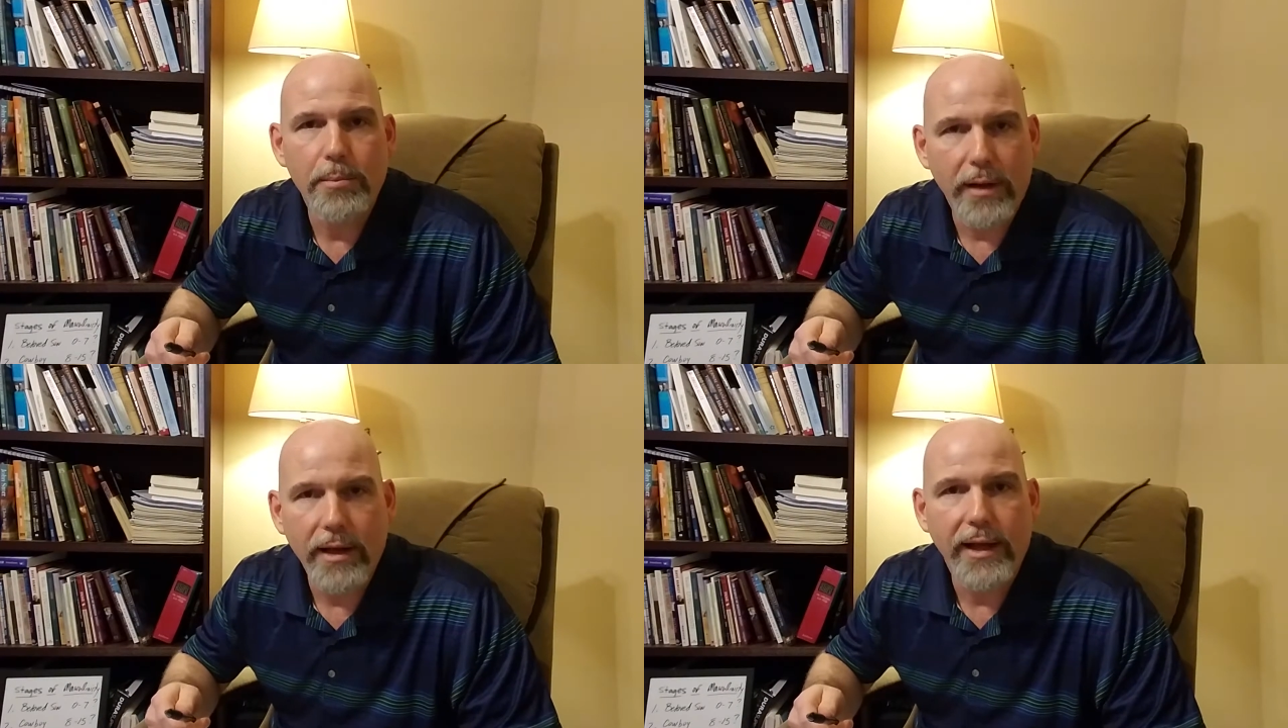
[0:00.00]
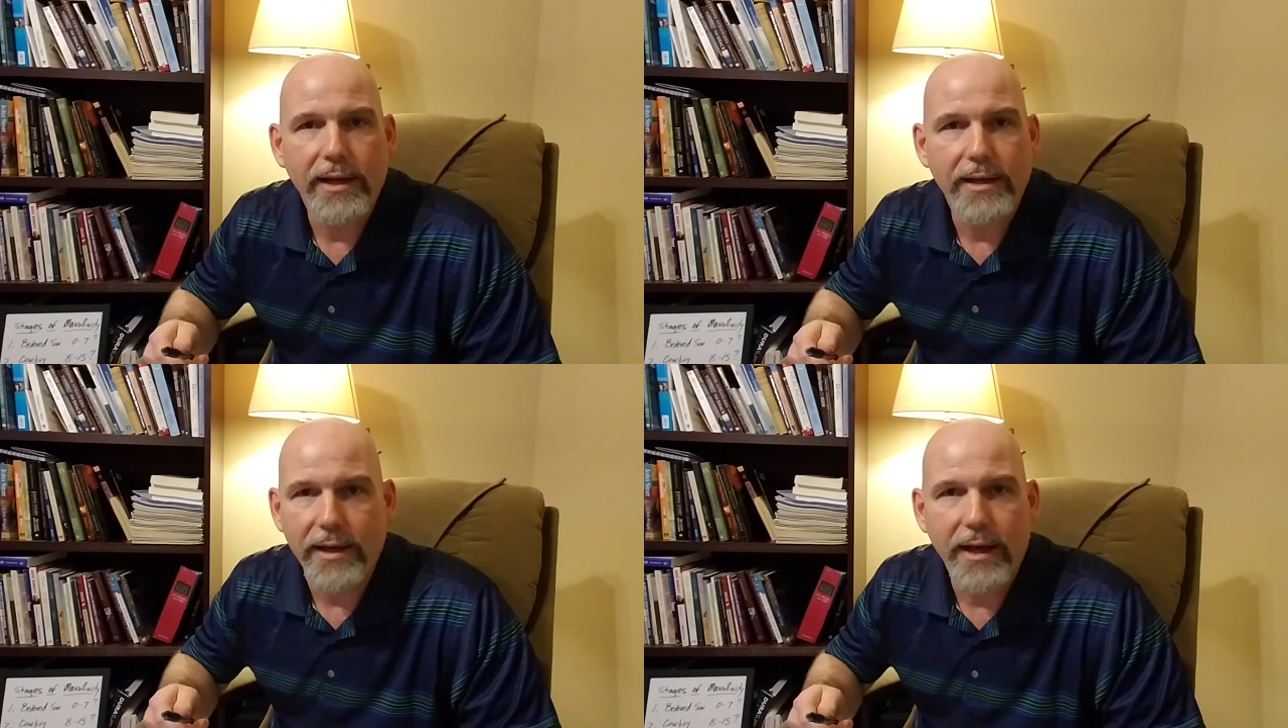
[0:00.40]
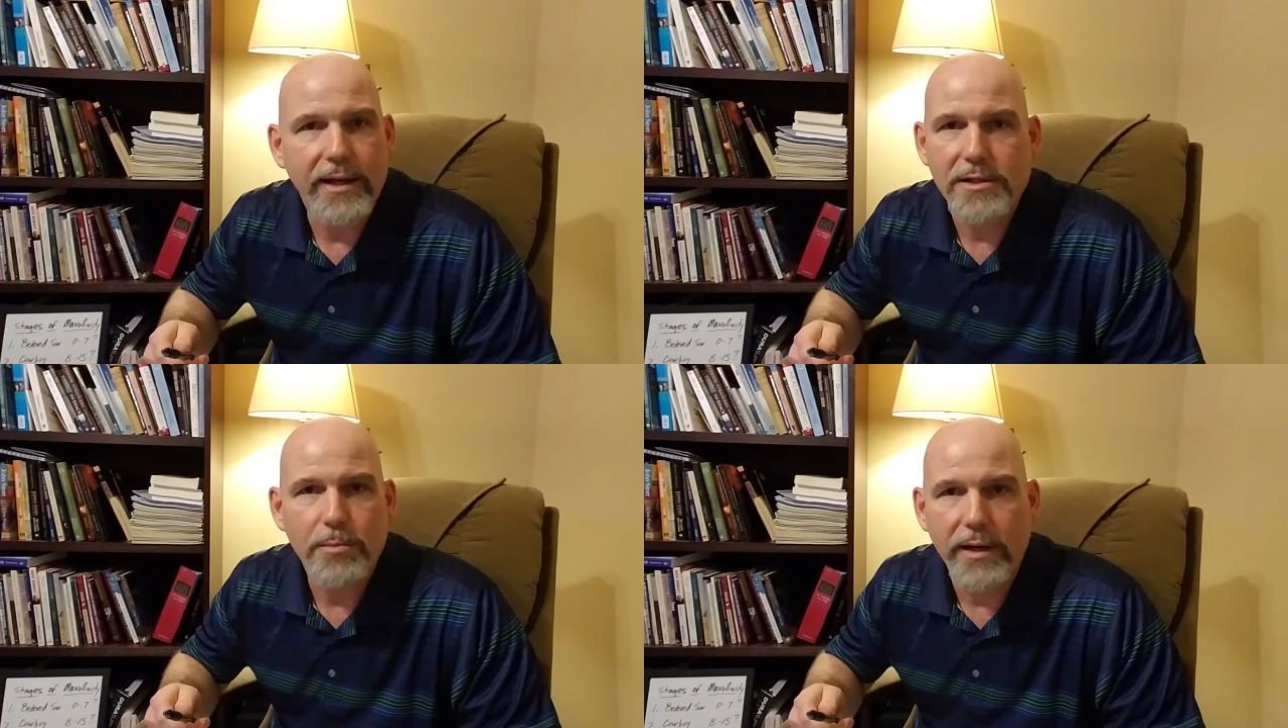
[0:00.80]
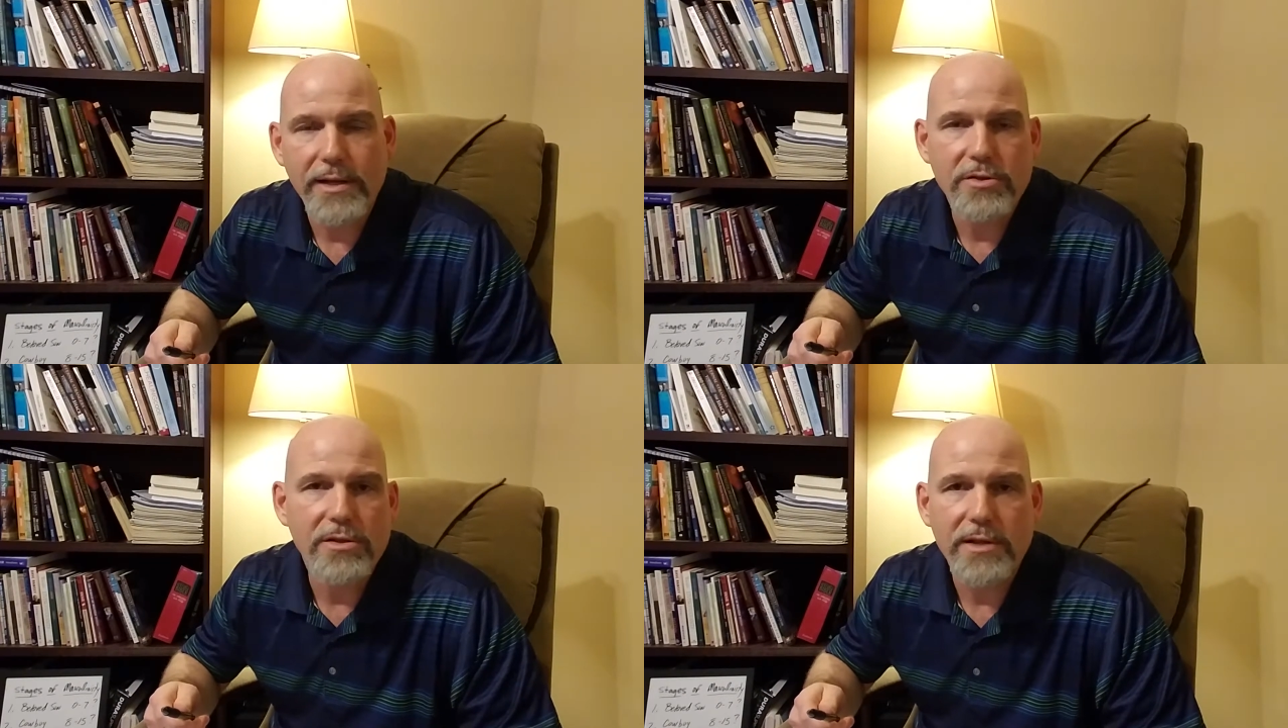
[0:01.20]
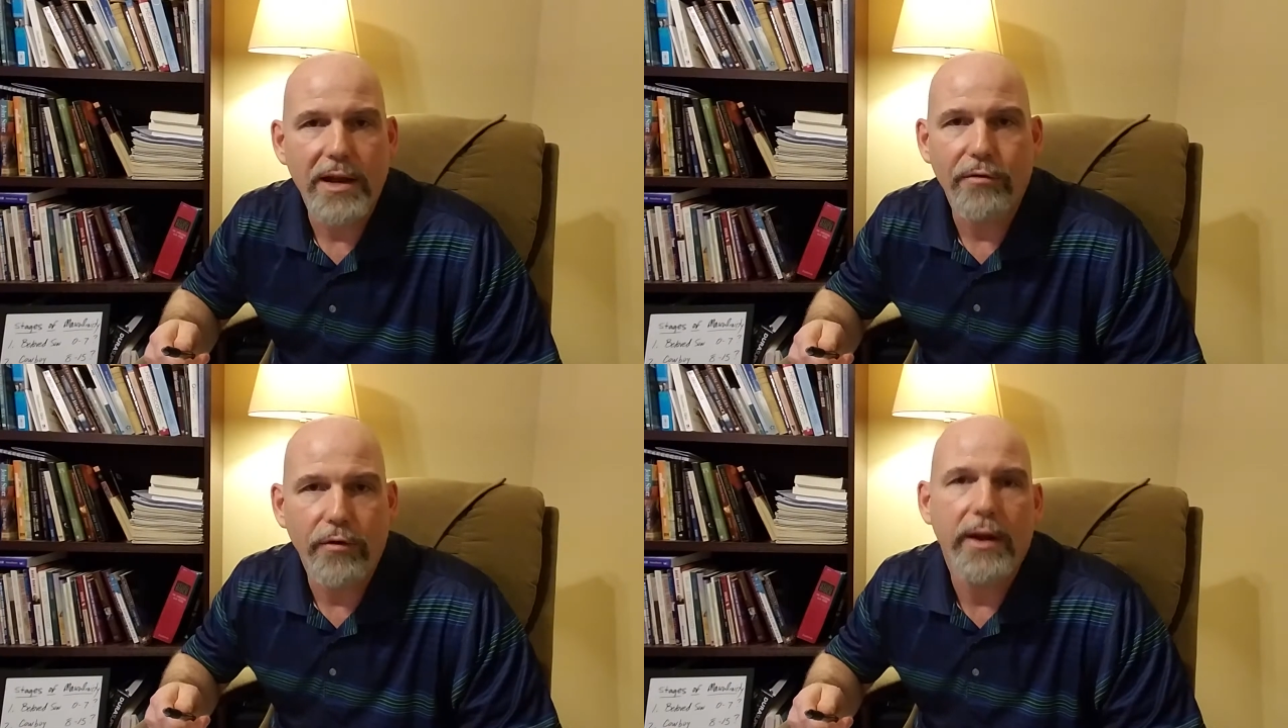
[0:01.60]
polite and nice, but he's just not
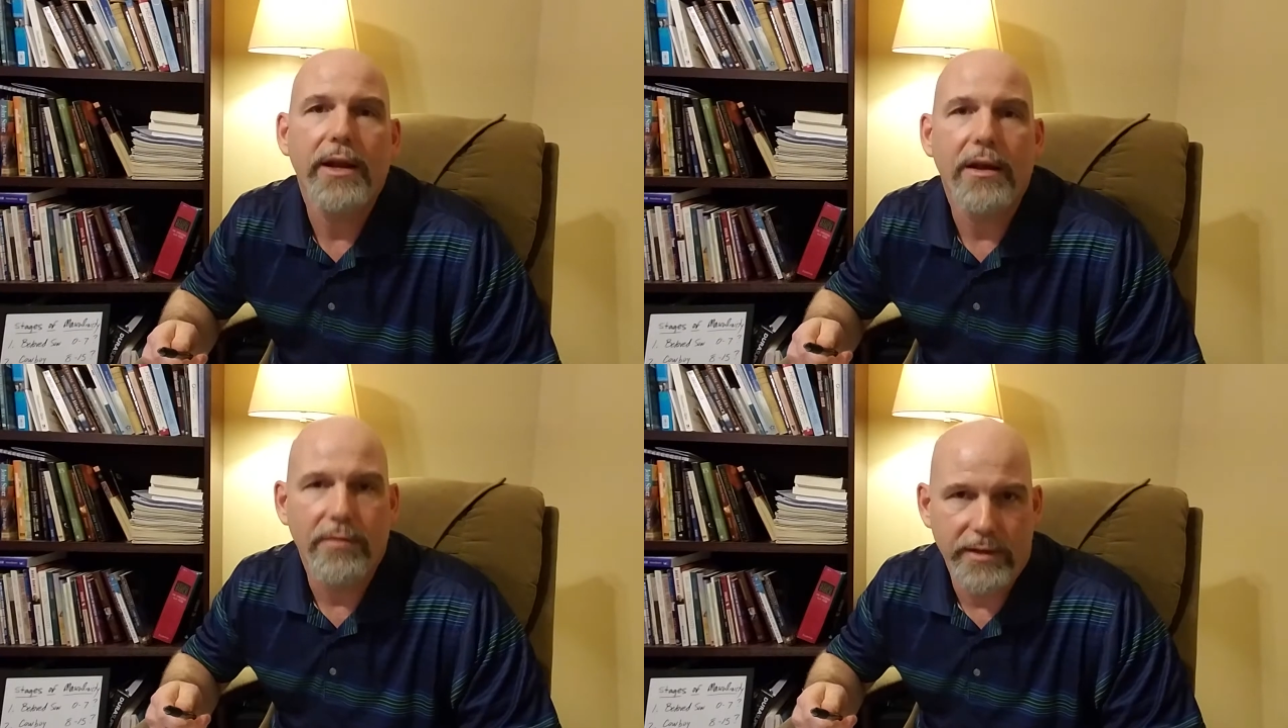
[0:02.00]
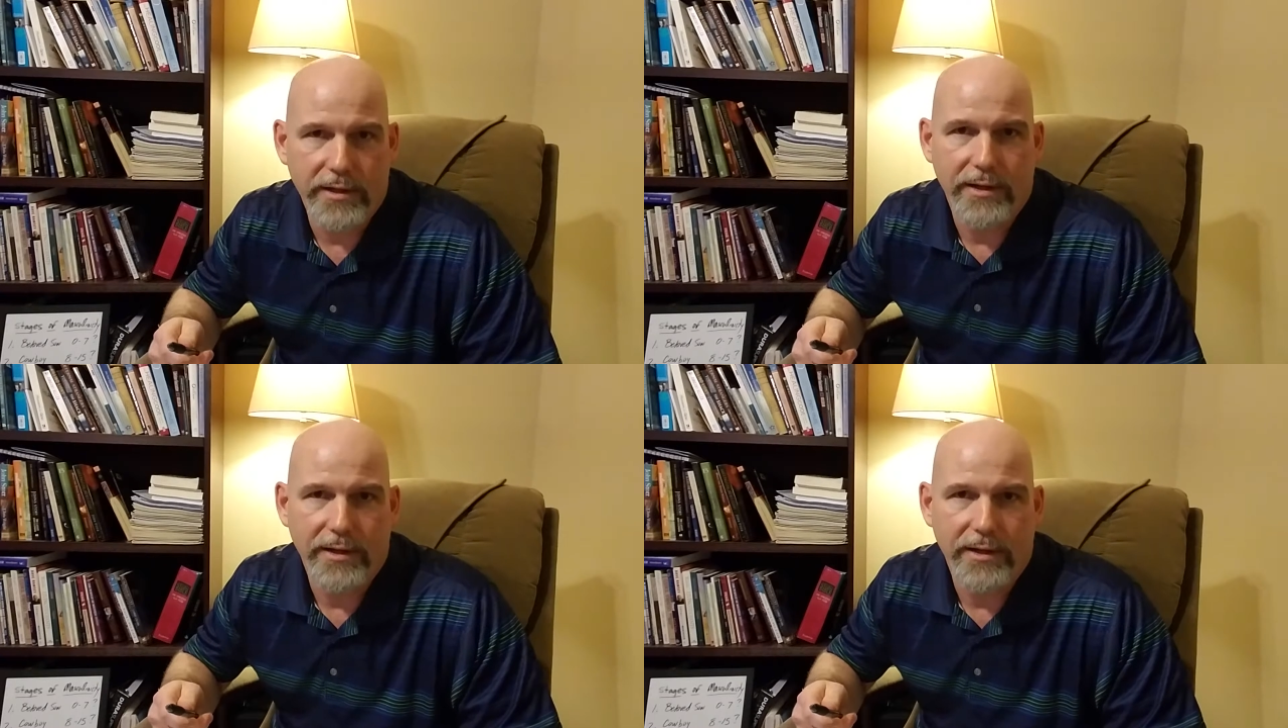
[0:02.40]
afraid of it.